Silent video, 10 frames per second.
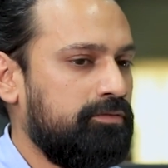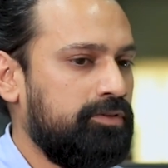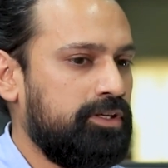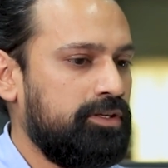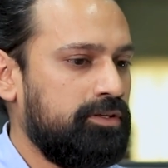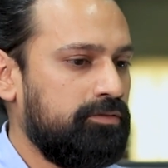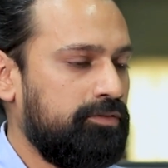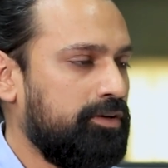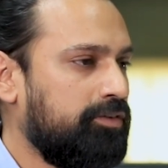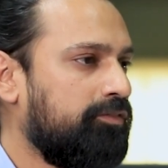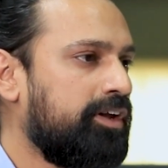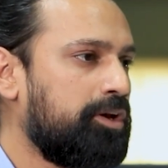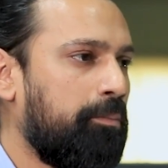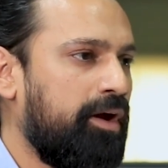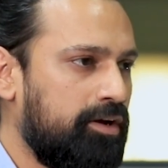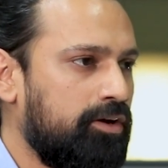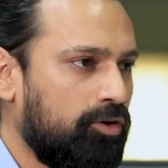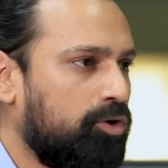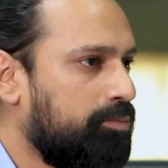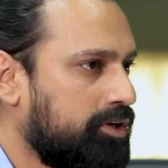are very dependent
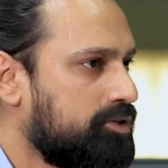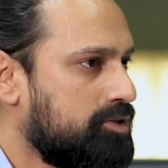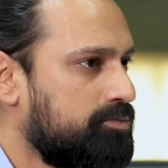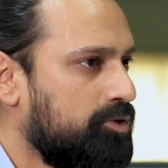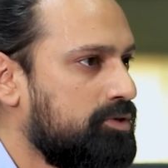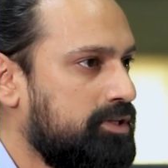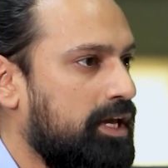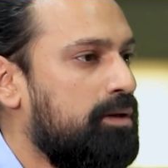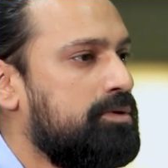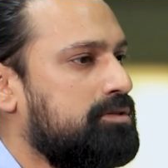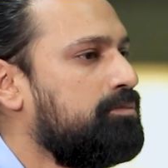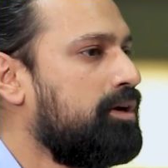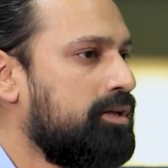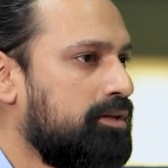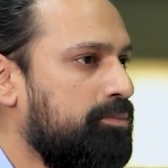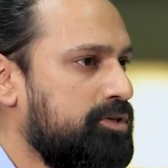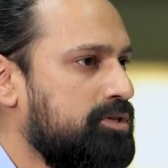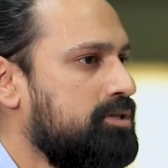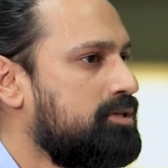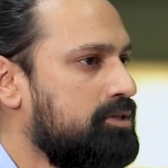on operations because they help us in building the
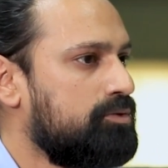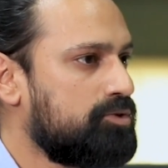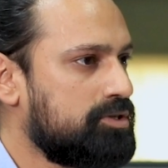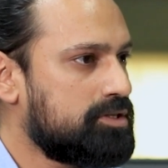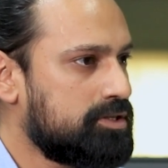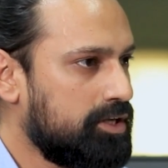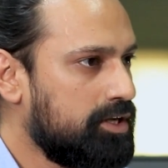pitches and solutions.